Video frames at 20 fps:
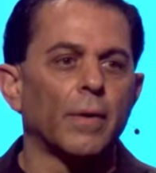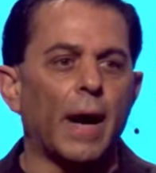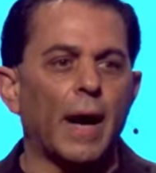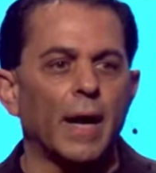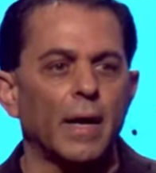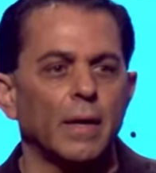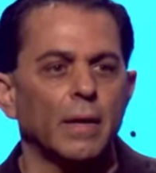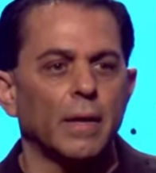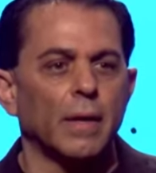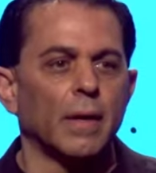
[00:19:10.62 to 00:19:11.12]

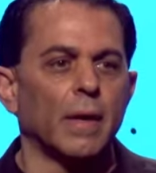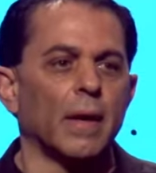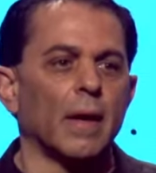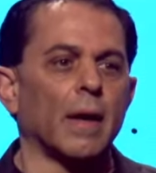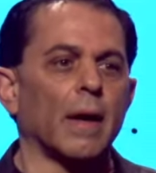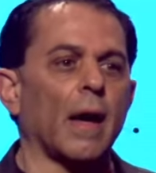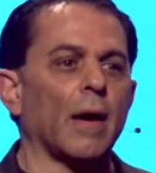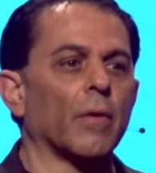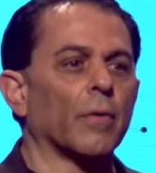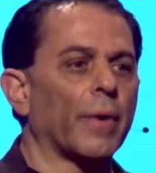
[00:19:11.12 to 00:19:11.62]
Right?
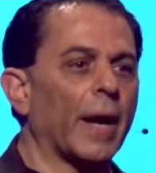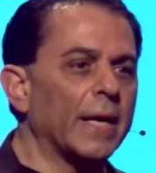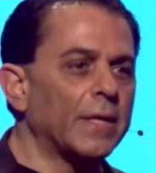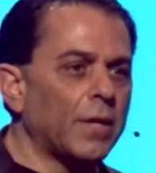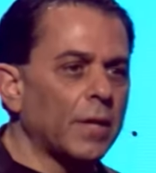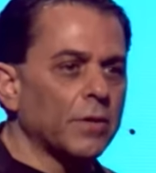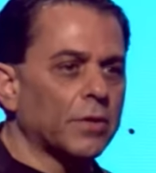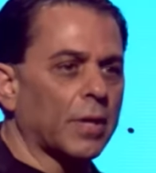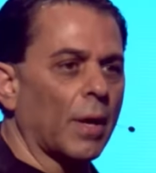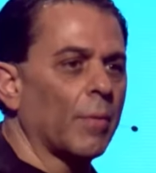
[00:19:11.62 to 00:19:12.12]

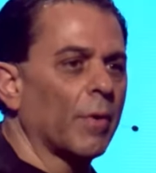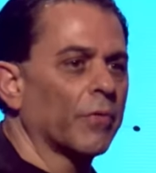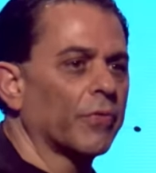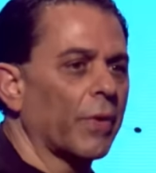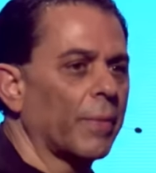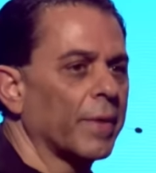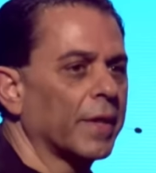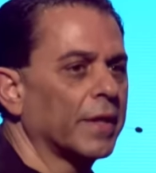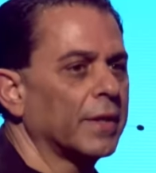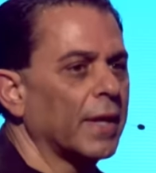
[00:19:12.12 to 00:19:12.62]
Raising someone
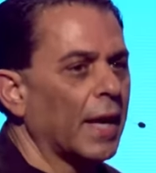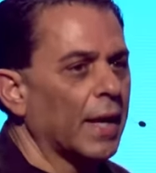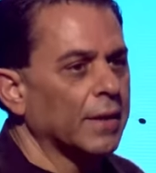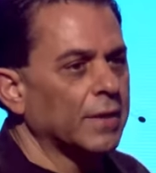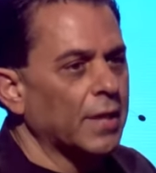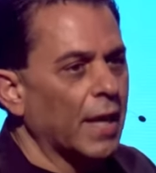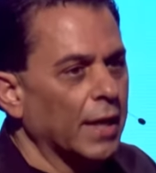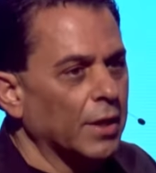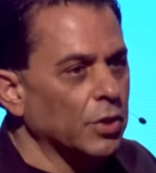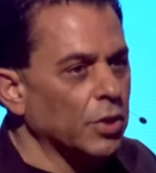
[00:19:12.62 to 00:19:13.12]
from the
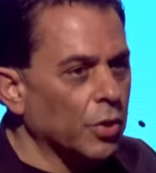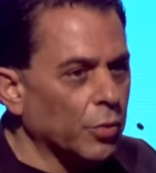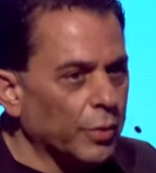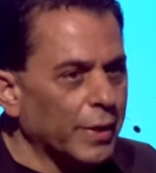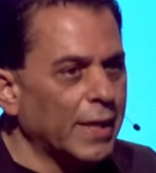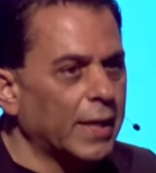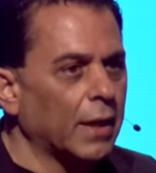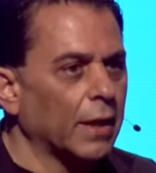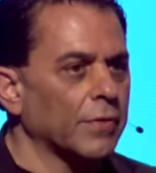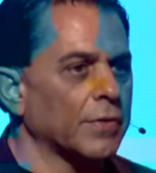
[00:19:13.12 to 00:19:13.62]
dead takes 3